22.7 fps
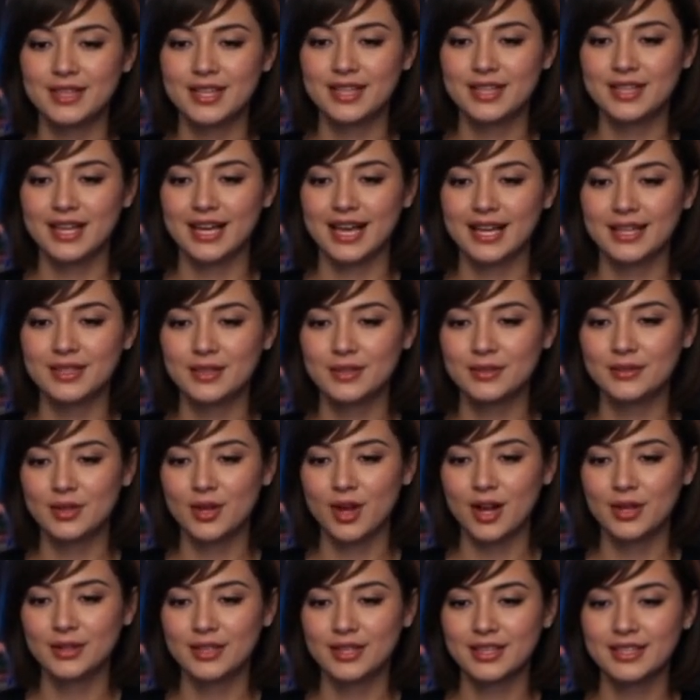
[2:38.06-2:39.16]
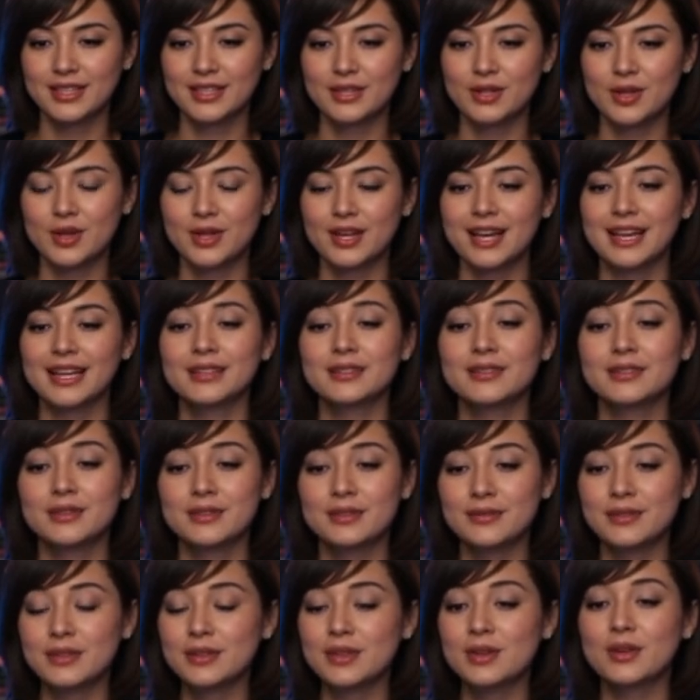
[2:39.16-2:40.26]
you type a prompt into Codex?
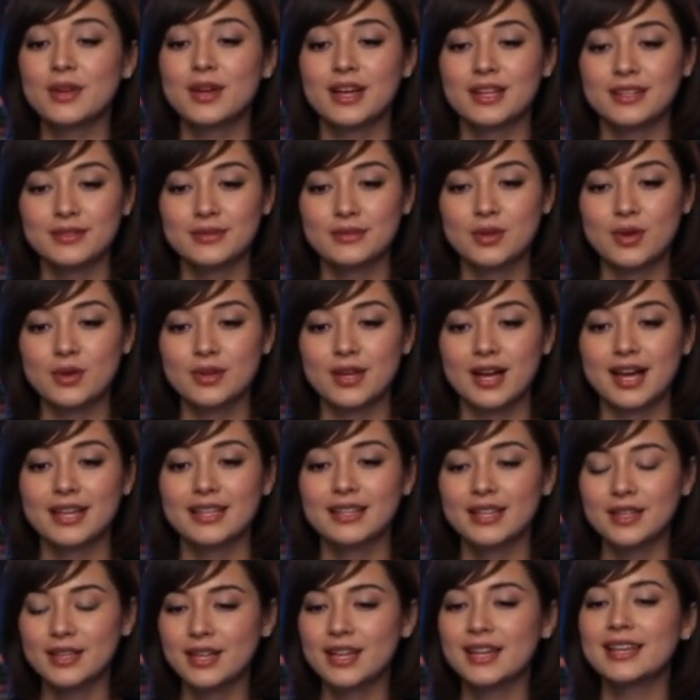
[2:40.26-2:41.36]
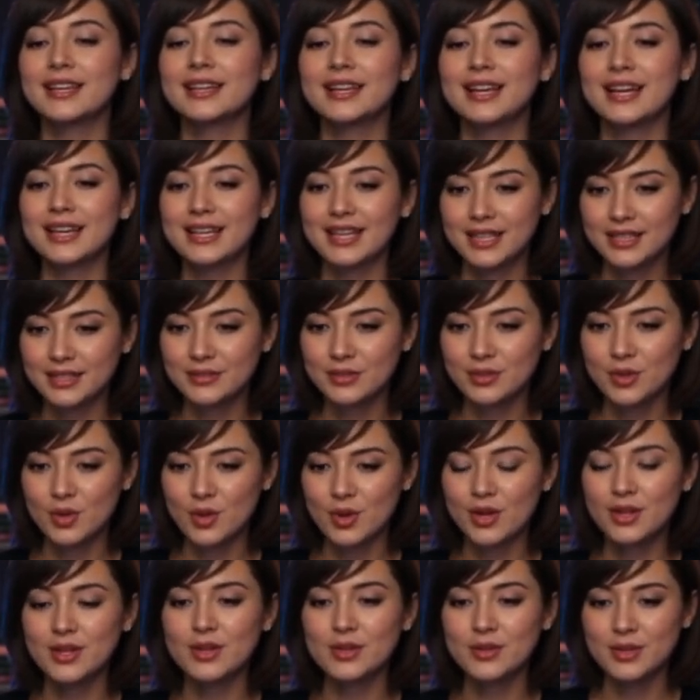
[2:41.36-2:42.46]
Let's pull back the curtain and
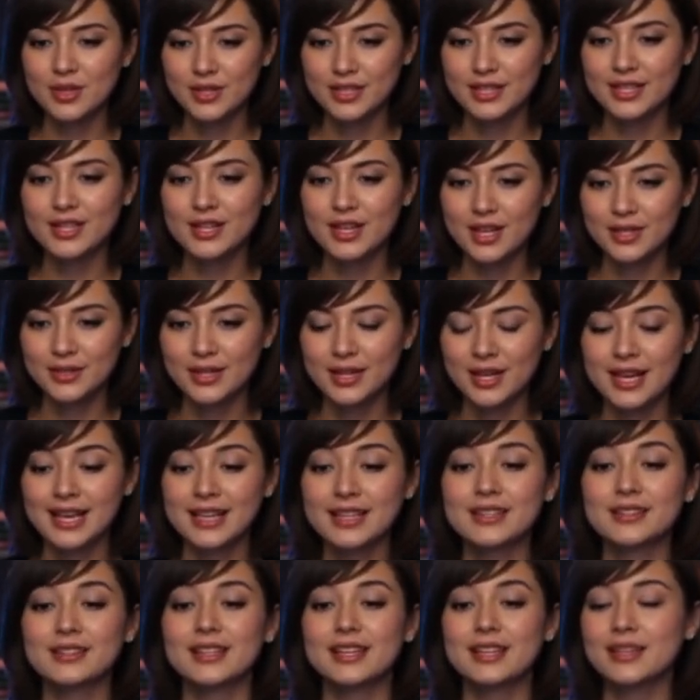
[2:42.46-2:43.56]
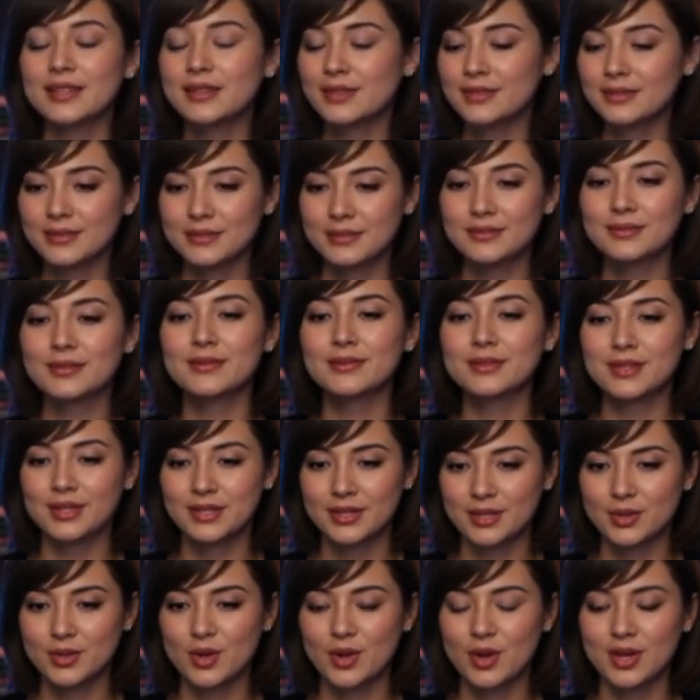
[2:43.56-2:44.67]
explore the wizardry behind the scenes.
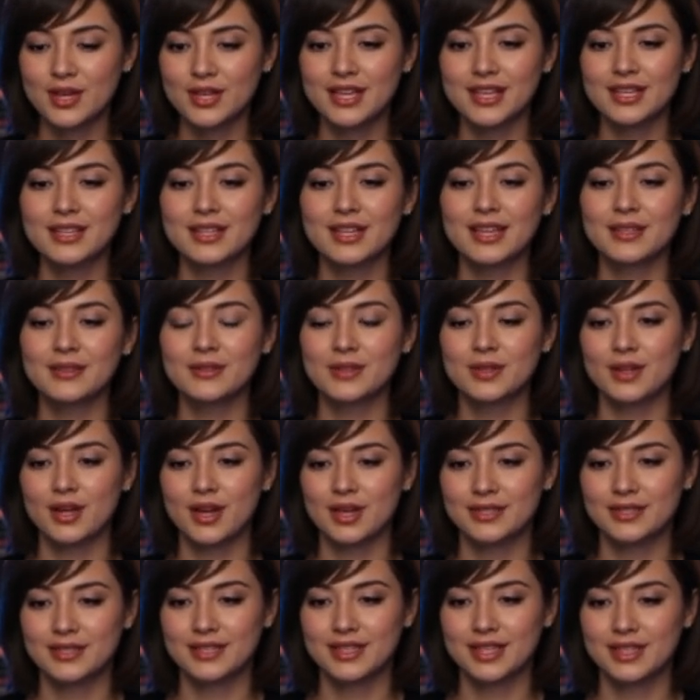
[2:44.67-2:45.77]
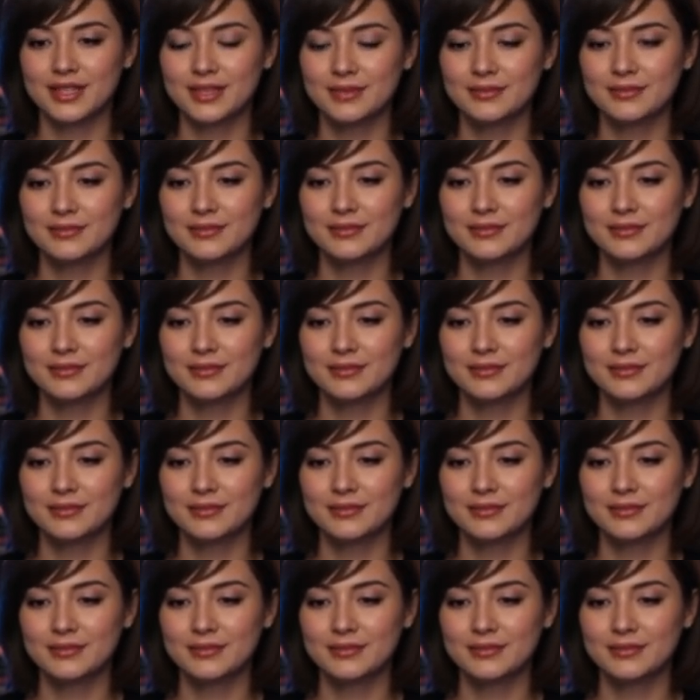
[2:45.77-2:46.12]
Origin and philosophy.